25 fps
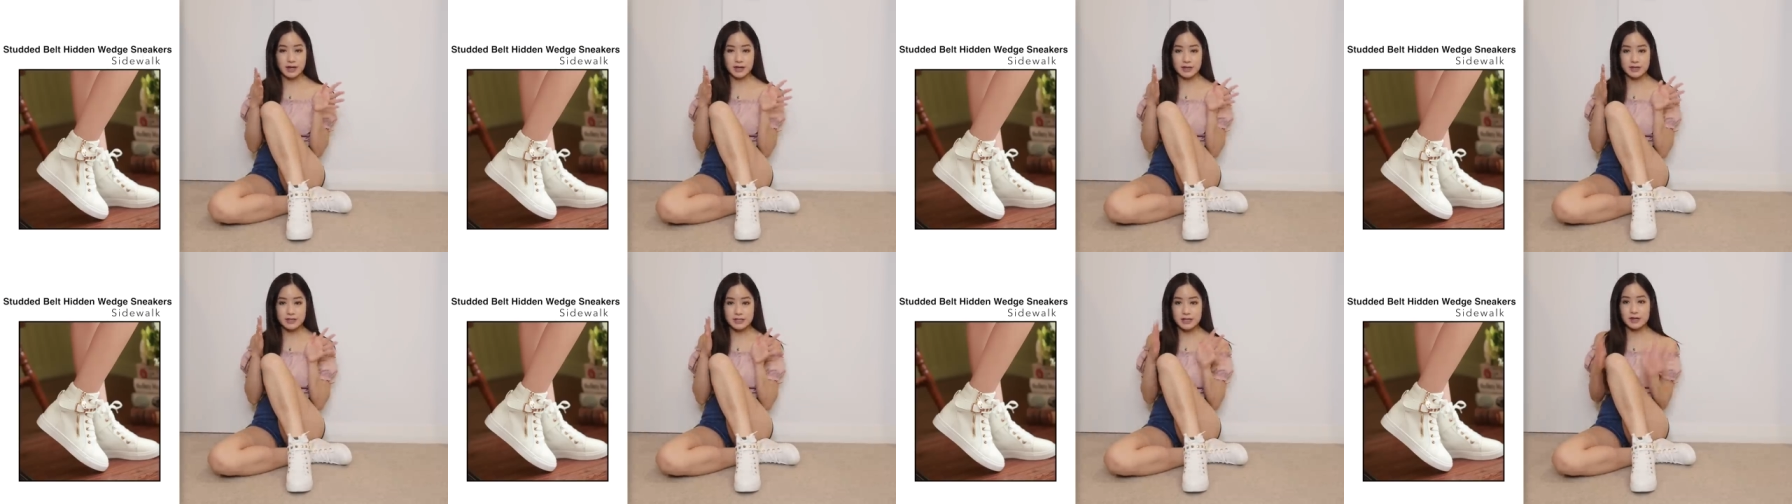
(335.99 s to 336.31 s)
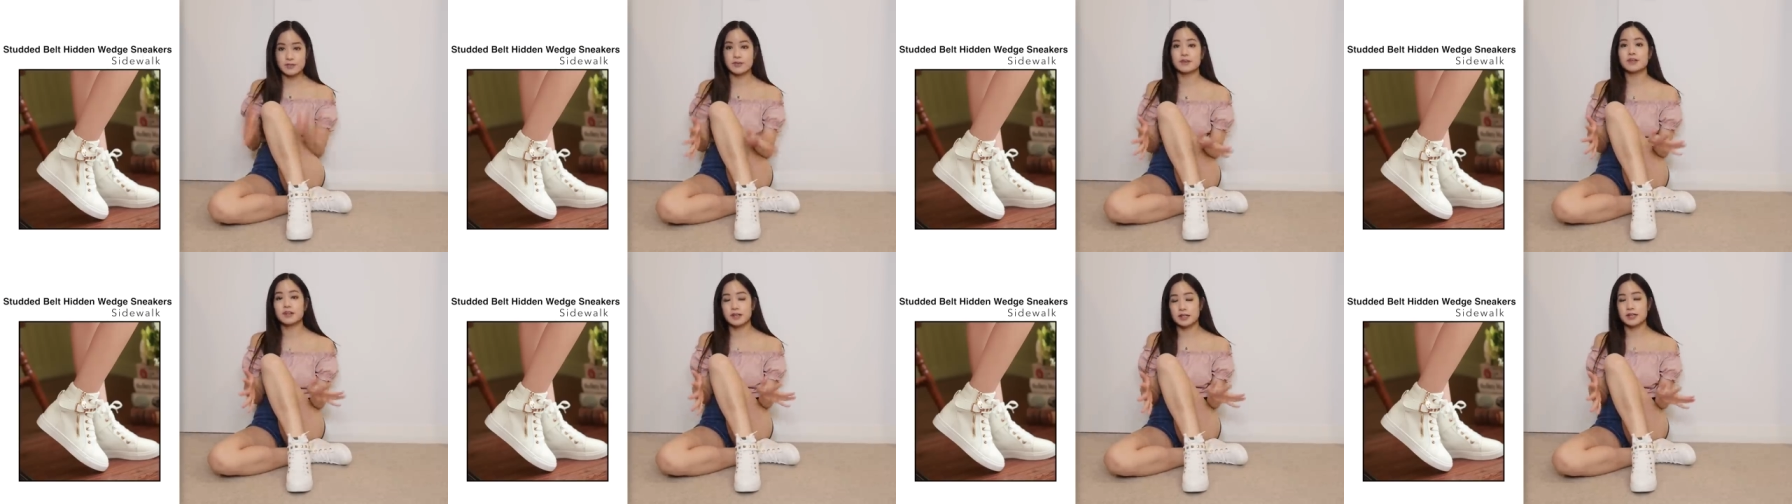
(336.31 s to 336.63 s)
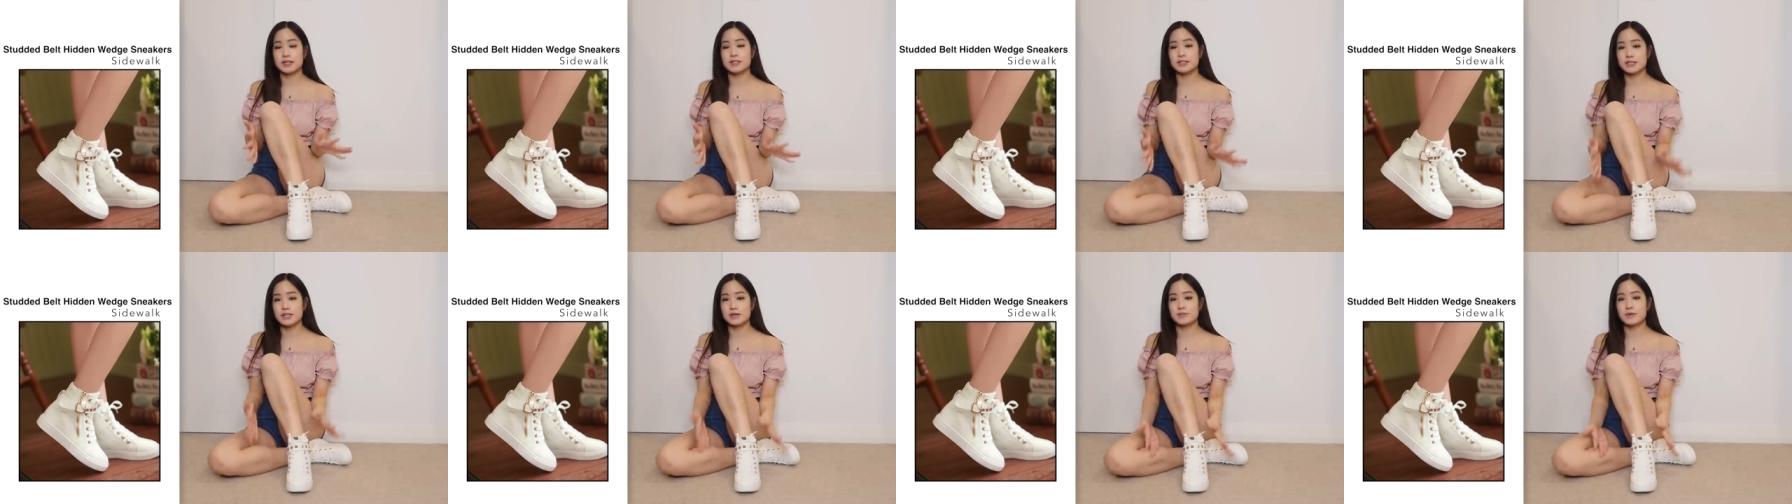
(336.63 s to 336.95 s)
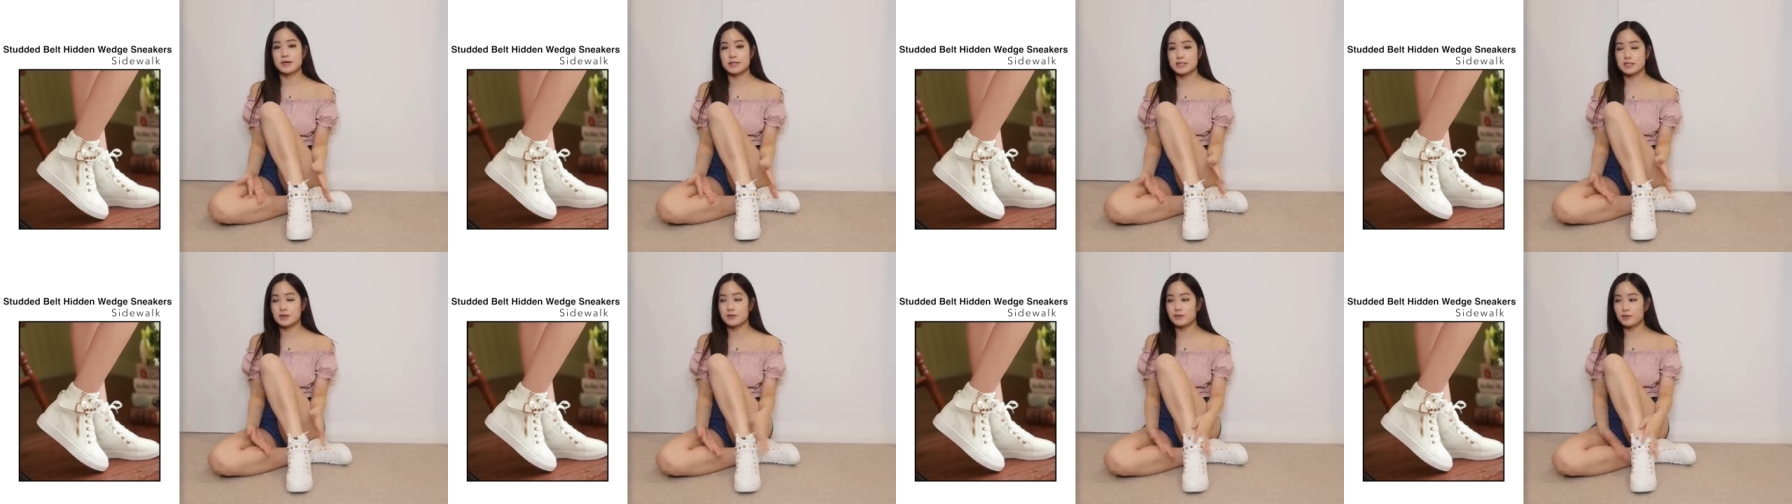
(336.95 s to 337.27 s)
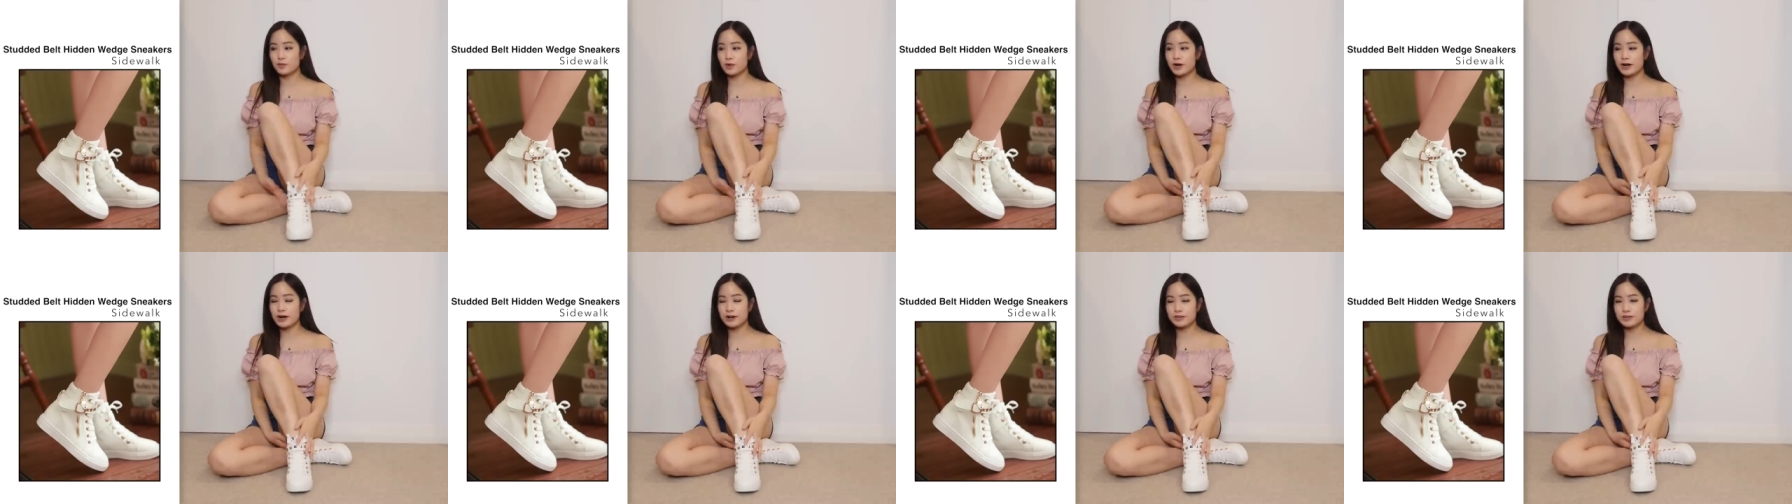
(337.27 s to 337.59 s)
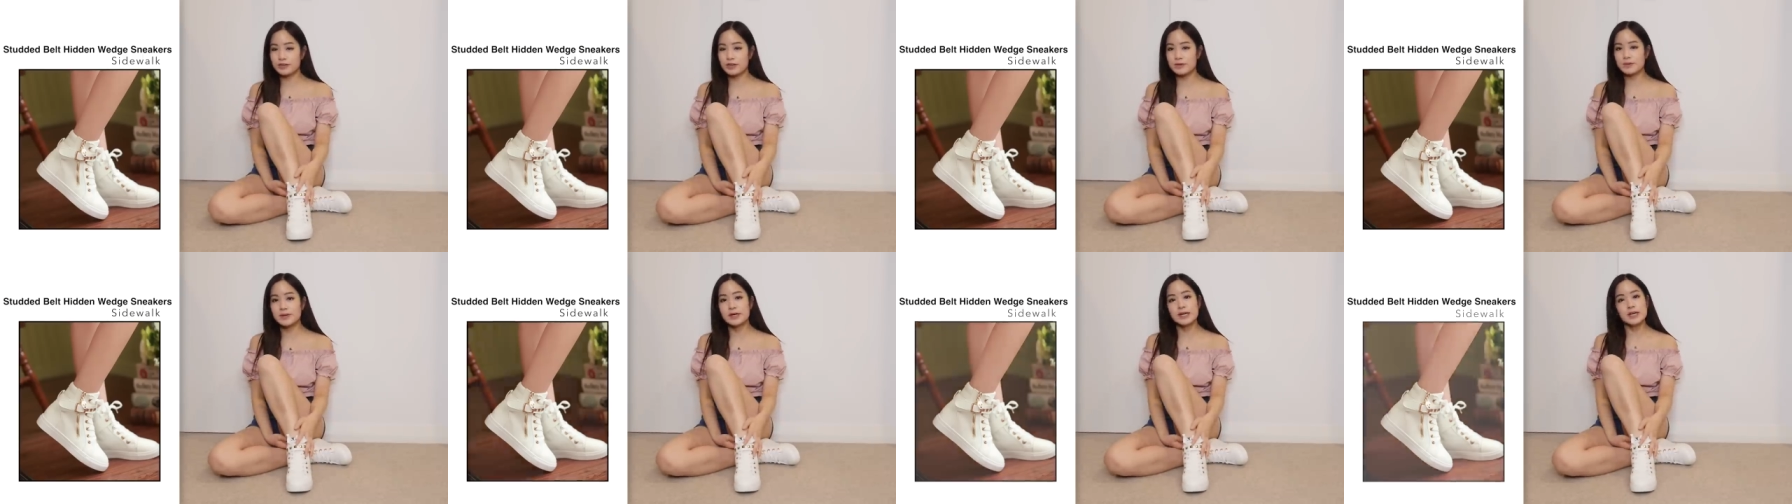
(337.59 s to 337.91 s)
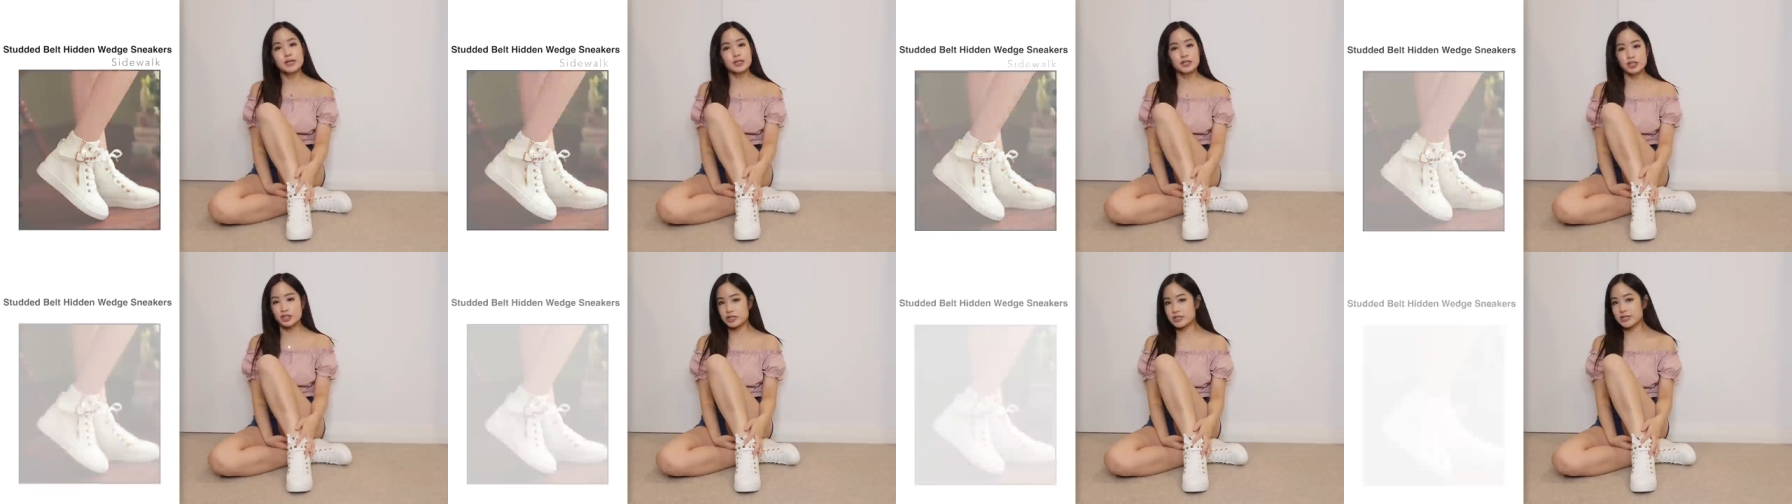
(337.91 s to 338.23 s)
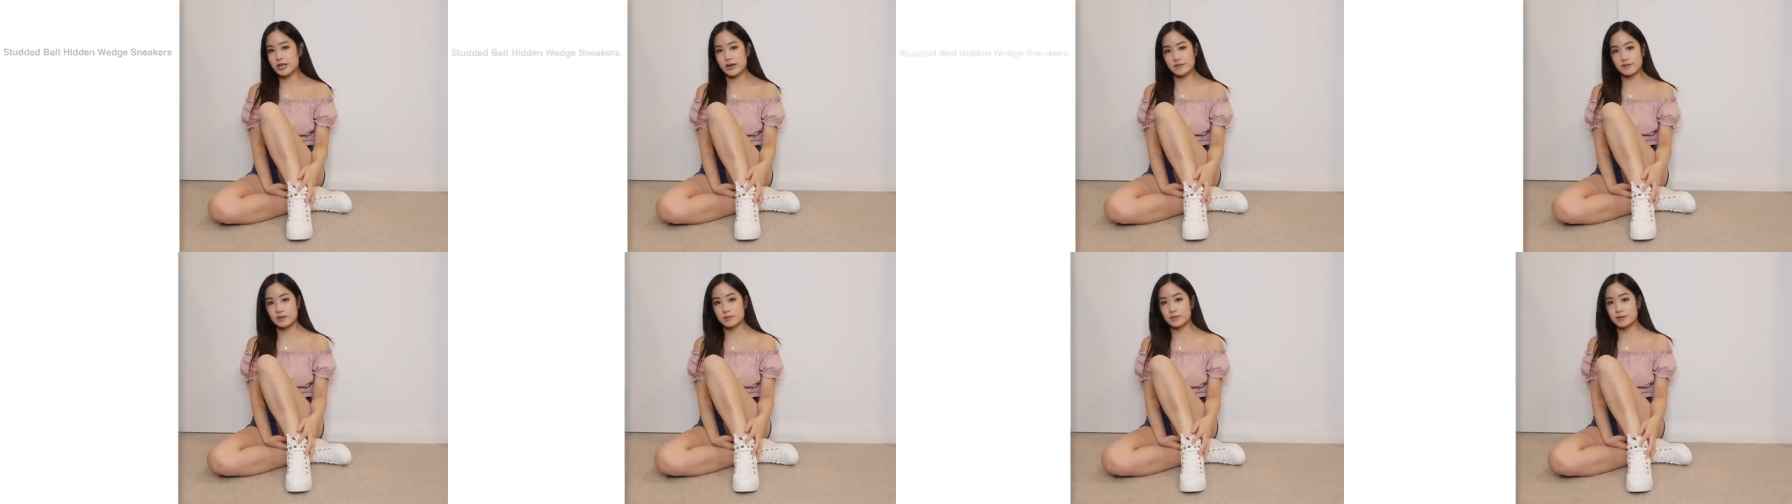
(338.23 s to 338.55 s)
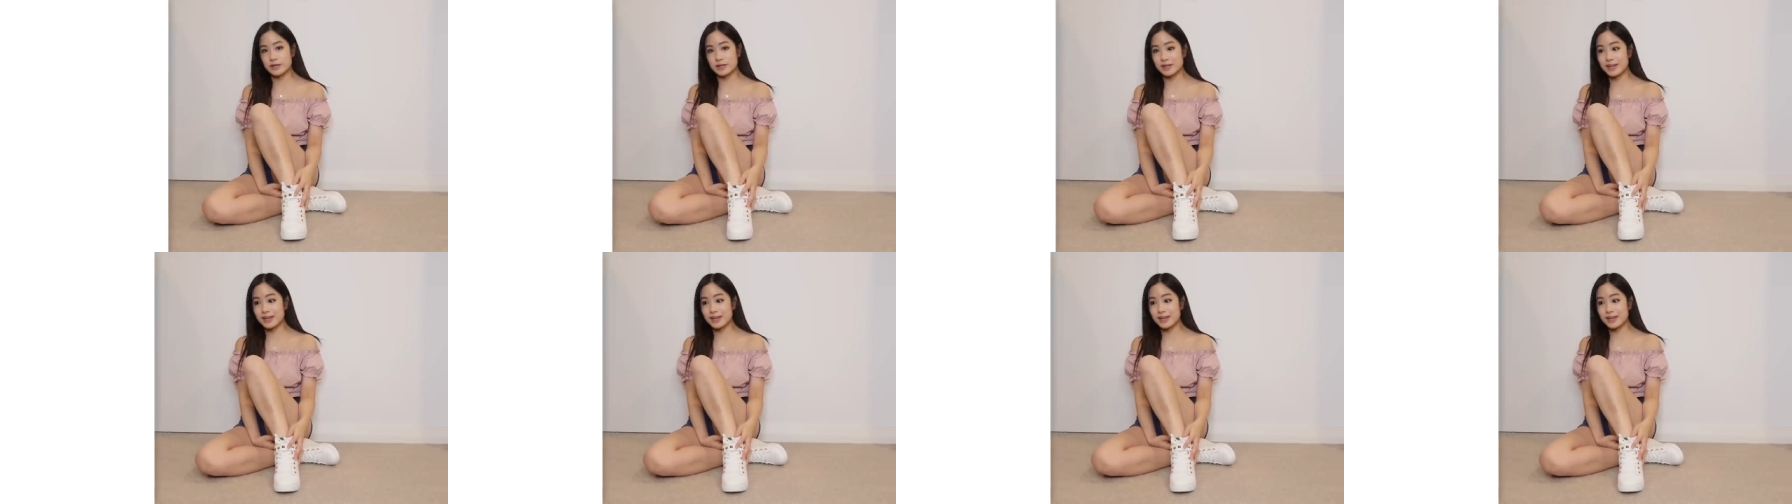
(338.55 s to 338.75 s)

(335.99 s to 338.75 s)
can definitely see myself wearing them. You just have to be